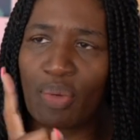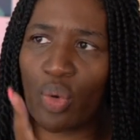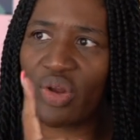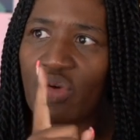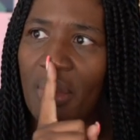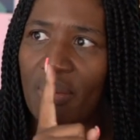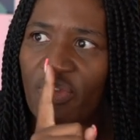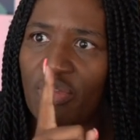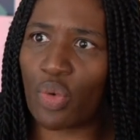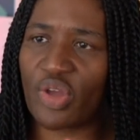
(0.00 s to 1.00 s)
Boy,
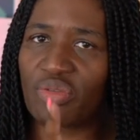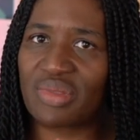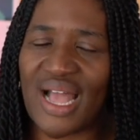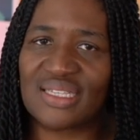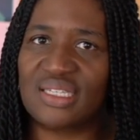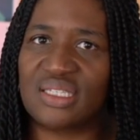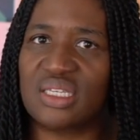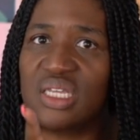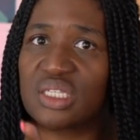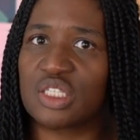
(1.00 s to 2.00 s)
remember from boy from last
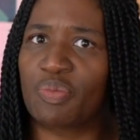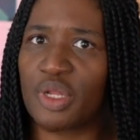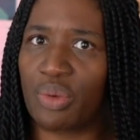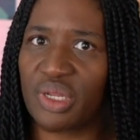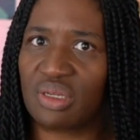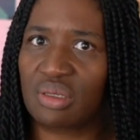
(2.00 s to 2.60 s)
season, he exploded.